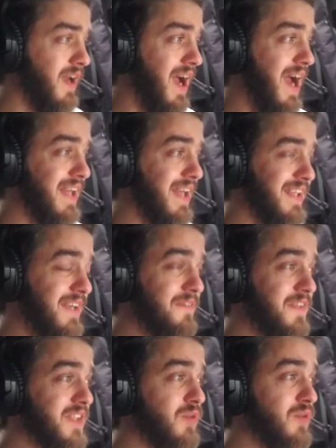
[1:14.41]
I'd give
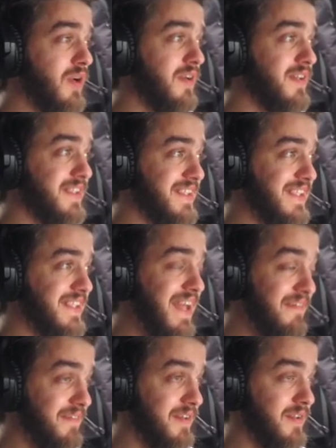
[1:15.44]
this one a
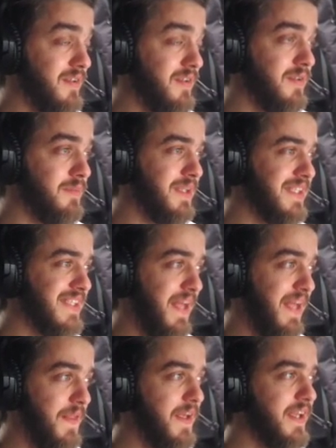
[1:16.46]
7 because I
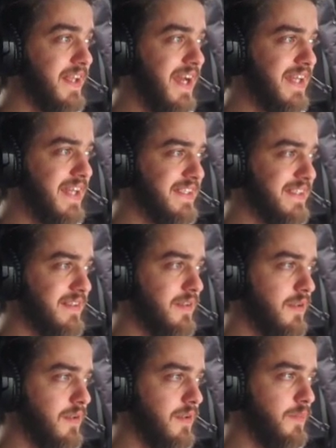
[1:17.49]
think it has
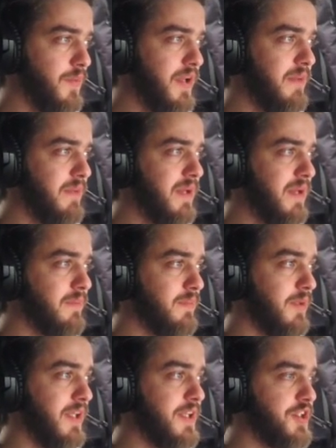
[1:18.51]
a pretty big
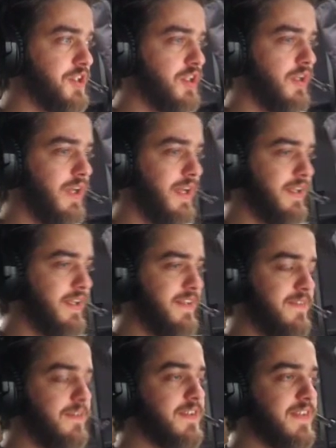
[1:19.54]
potential and it's
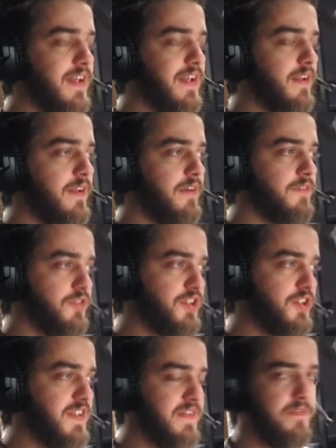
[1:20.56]
versatile enough to
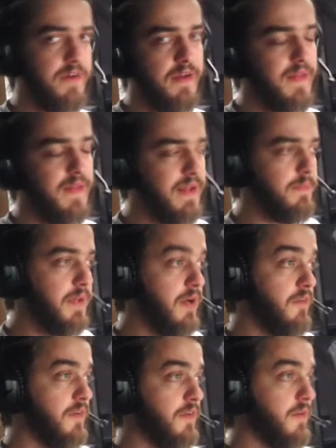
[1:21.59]
justify that big of
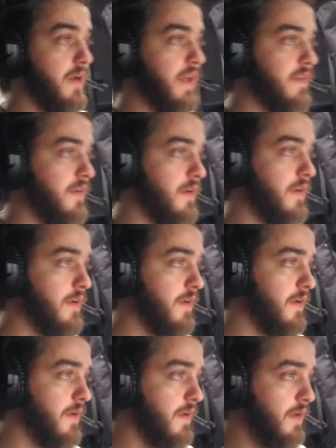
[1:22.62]
a grade.
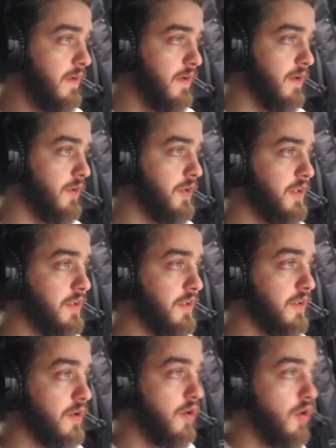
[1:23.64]
Anointed
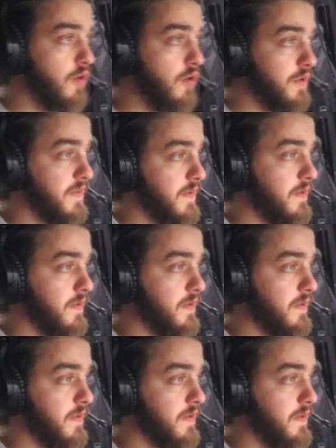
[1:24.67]
Chorister.